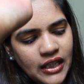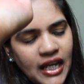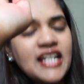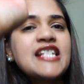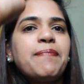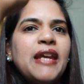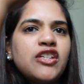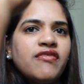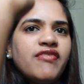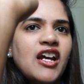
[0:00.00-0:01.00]
Yeah, it's
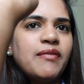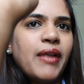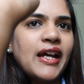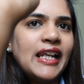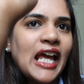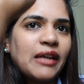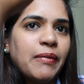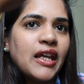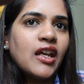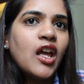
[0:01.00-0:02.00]
Peach Affair by
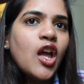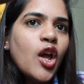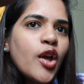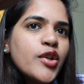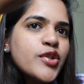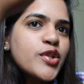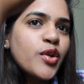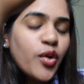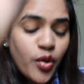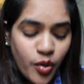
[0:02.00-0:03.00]
Lakme.
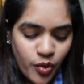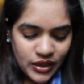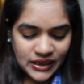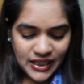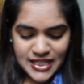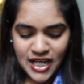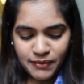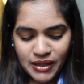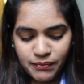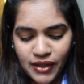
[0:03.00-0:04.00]
So these are
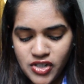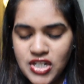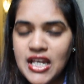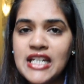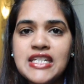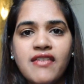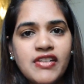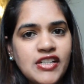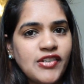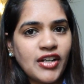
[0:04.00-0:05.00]
my blushes. I'll
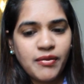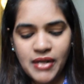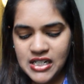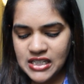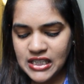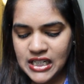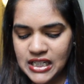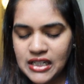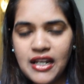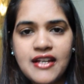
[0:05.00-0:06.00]
definitely recommend
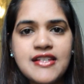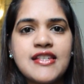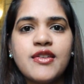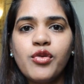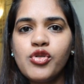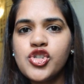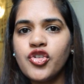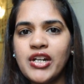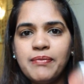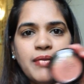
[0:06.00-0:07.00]
the NYX Rouge
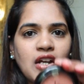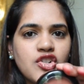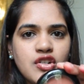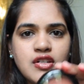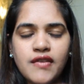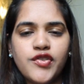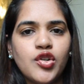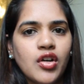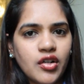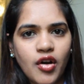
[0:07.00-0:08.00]
Cream blushes if
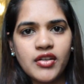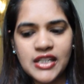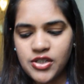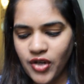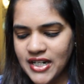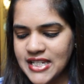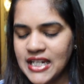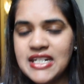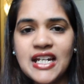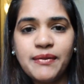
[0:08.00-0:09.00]
you're on the dry
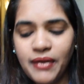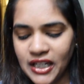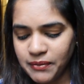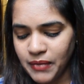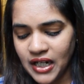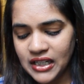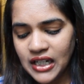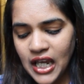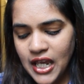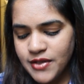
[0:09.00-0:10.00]
skin type like mine.
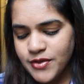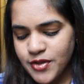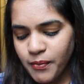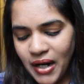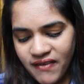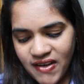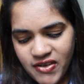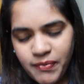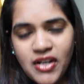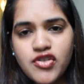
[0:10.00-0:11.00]
So my
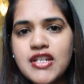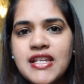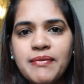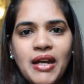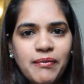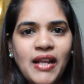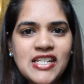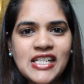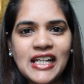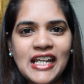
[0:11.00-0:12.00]
favorite blushes in my
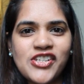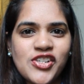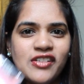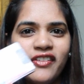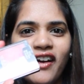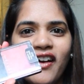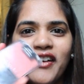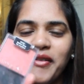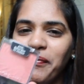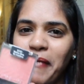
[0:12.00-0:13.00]
blush collection
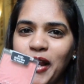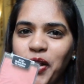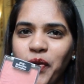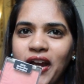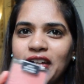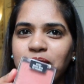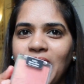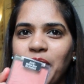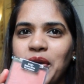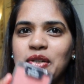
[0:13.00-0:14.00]
are Mellow Wine
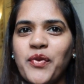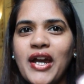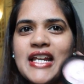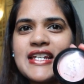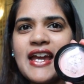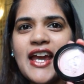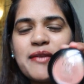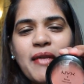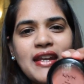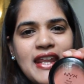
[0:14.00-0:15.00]
by Wet n Wild
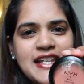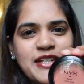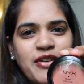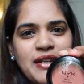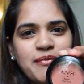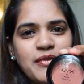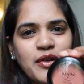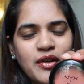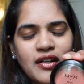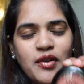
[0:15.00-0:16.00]
and my NYX Cream
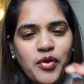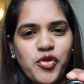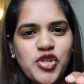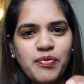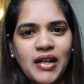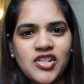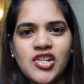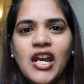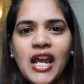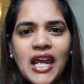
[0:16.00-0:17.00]
Rouge
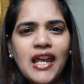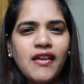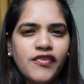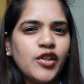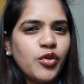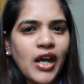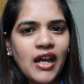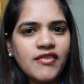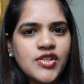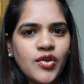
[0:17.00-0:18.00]
blush. If you
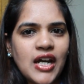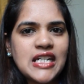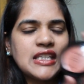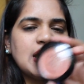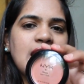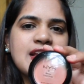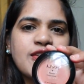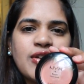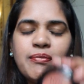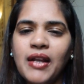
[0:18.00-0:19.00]
have tried the
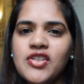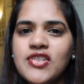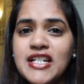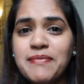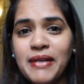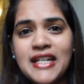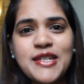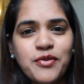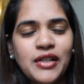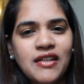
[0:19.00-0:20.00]
NYX Cream blushes,
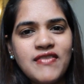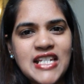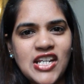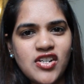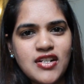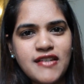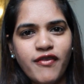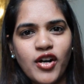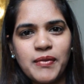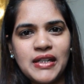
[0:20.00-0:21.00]
please do leave suggestions
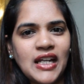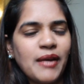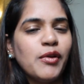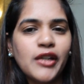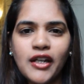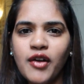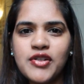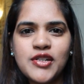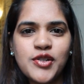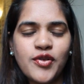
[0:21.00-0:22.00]
for me. I'm looking out
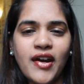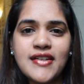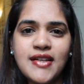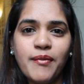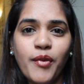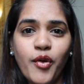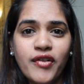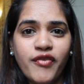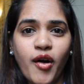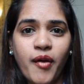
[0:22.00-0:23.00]
to try some
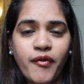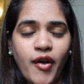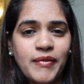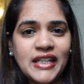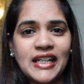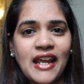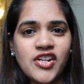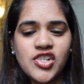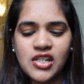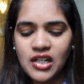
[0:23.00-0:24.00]
more from the
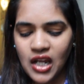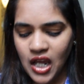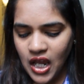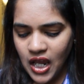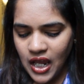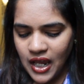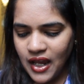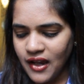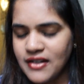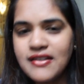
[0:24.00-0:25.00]
collection.
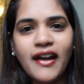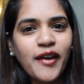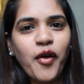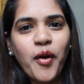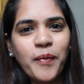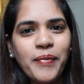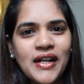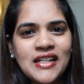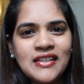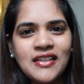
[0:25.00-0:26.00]
And I hope,
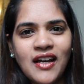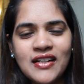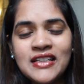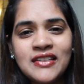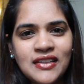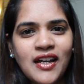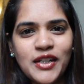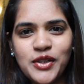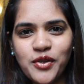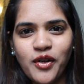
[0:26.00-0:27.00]

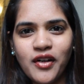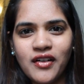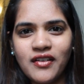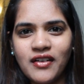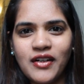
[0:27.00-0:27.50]
Anindita, your